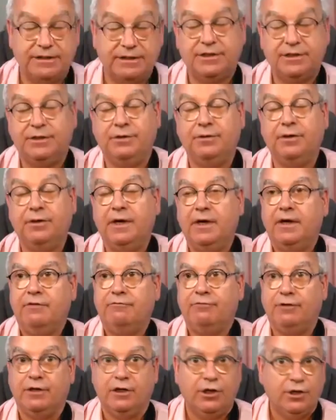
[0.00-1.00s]
to
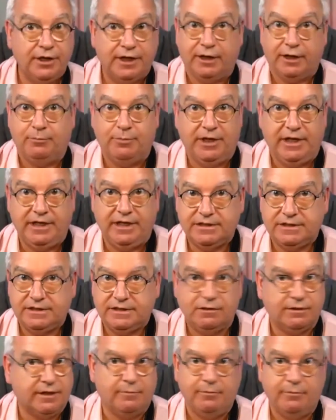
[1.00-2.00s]
for learning a piece.
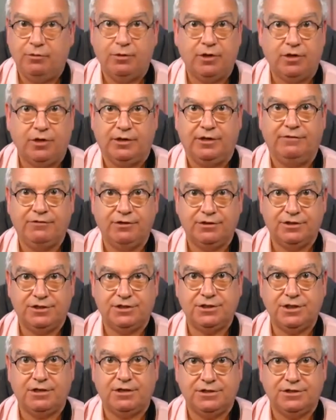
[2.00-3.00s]
Don't get me wrong; you've got to
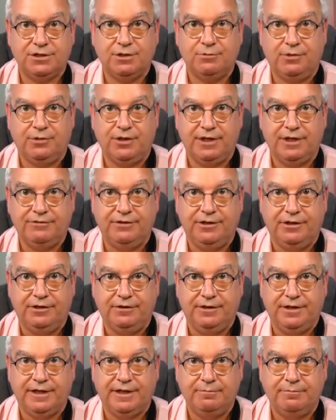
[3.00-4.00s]
start somewhere, haven't you?
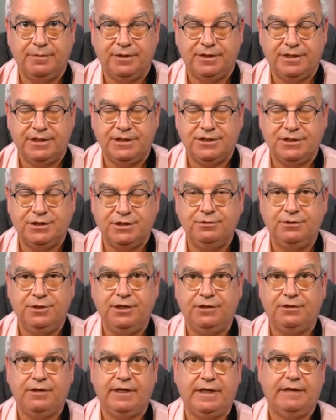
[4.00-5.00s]
Yeah. But the sooner
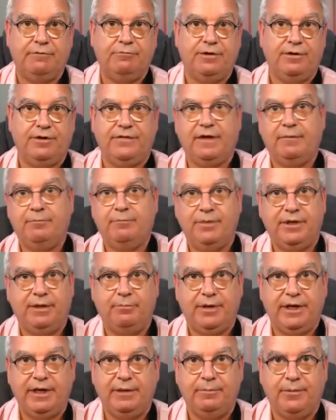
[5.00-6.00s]
you can get rid of that bit of
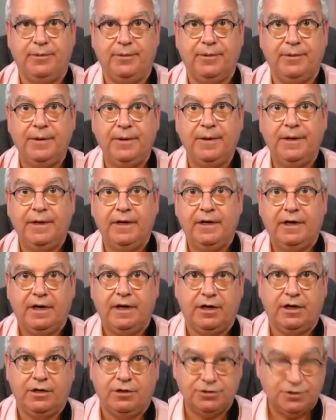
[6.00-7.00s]
paper
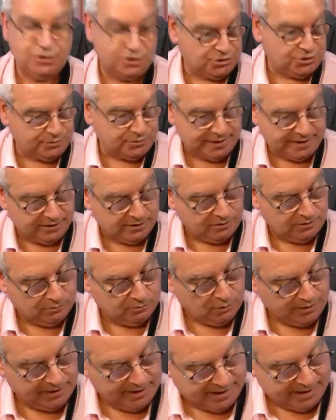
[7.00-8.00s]
and concentrate on
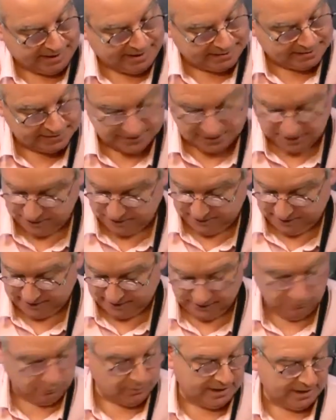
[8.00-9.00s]
what your hands are doing,
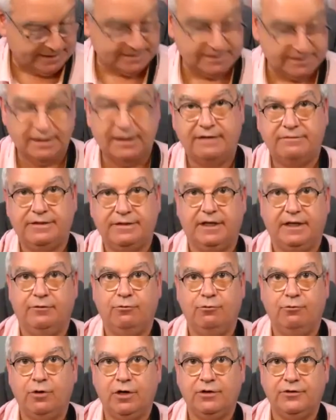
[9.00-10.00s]
your right and left
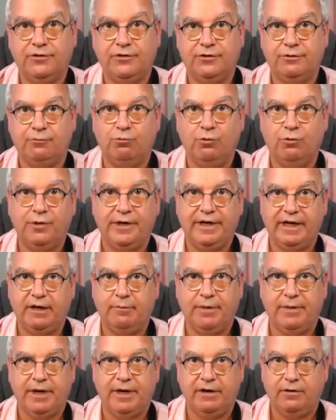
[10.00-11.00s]
hand, rather than worrying
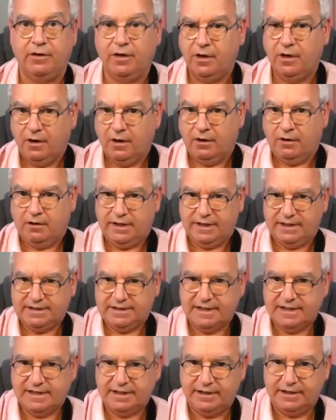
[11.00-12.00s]
about oh, it's
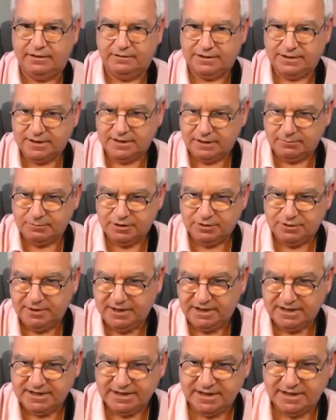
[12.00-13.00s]
that note, so that must be
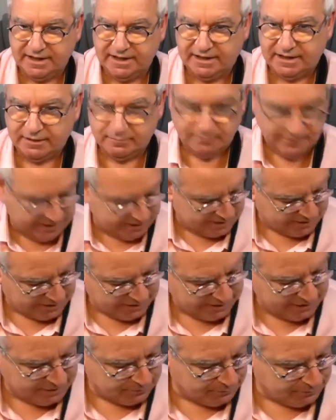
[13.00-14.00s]
a C. That means I
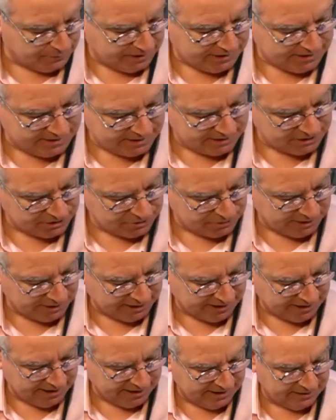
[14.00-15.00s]
need to press this
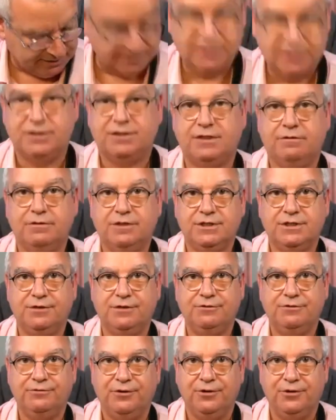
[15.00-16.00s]
string here, and so and
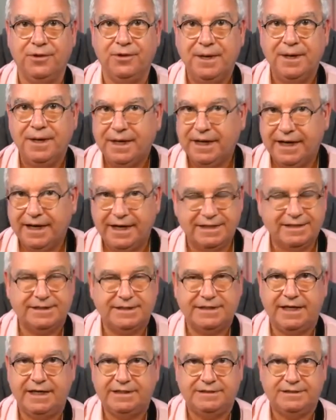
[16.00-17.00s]
so forth. It's
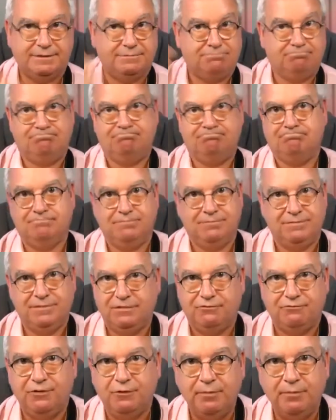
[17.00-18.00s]
it's
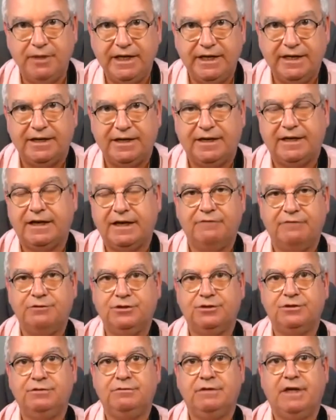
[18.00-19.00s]
for me. I've
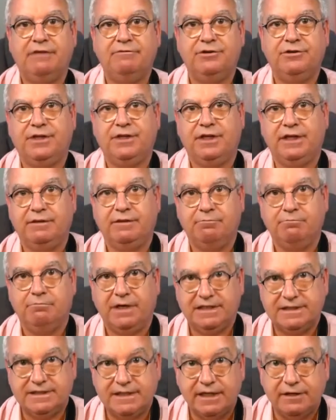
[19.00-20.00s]
done everything
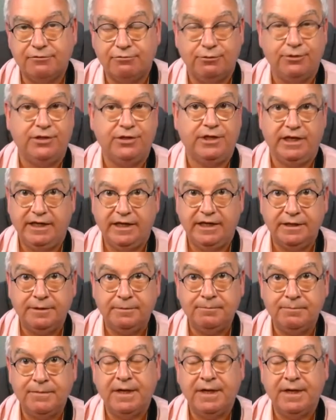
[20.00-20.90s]
myself with ear.